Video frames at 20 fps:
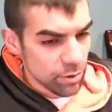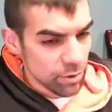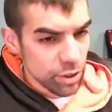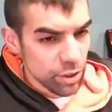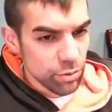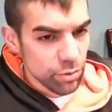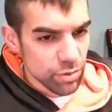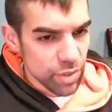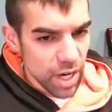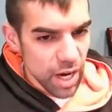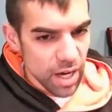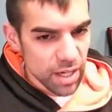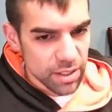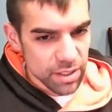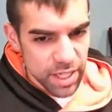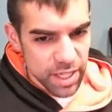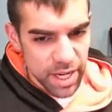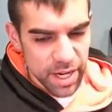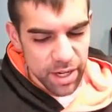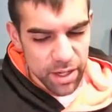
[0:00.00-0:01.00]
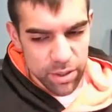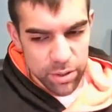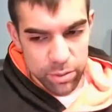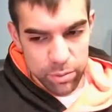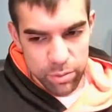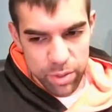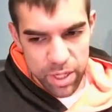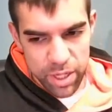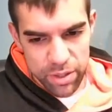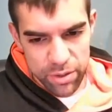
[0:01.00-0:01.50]
not care
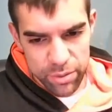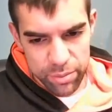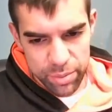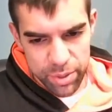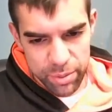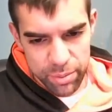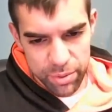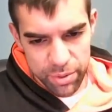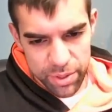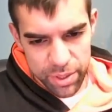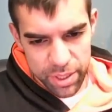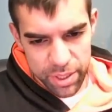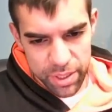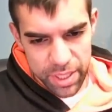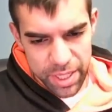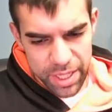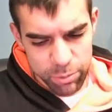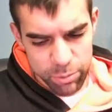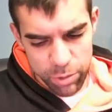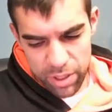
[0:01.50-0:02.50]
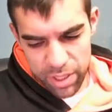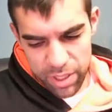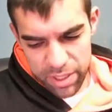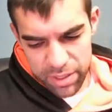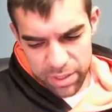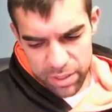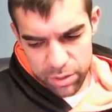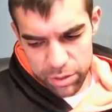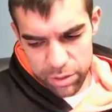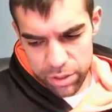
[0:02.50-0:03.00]
what other people think? I
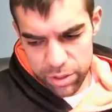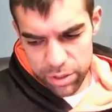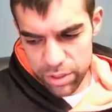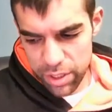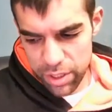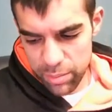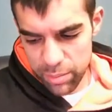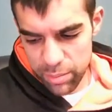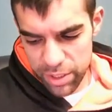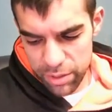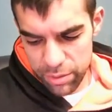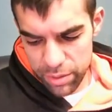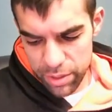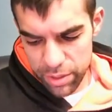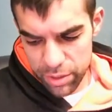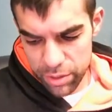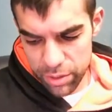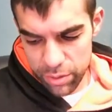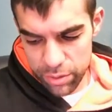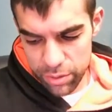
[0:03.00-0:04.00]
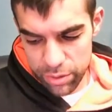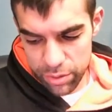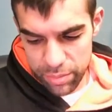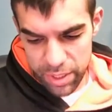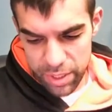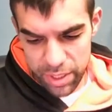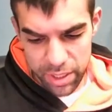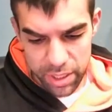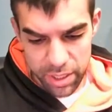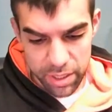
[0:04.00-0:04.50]
think you should start by doing a social media